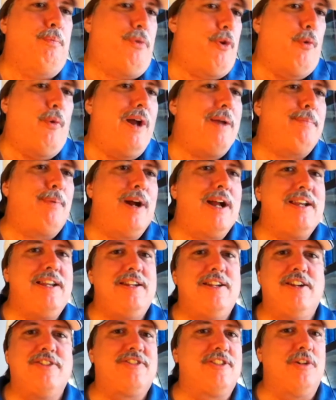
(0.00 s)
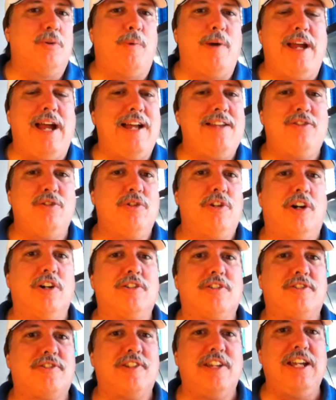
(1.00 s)
The way Brandy does it and the way I do it
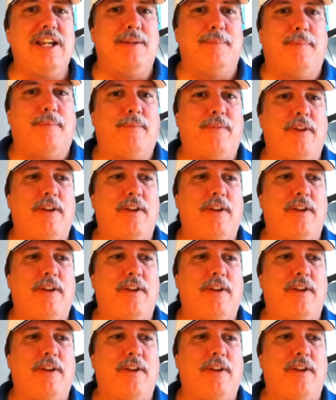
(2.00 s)
aren't the same.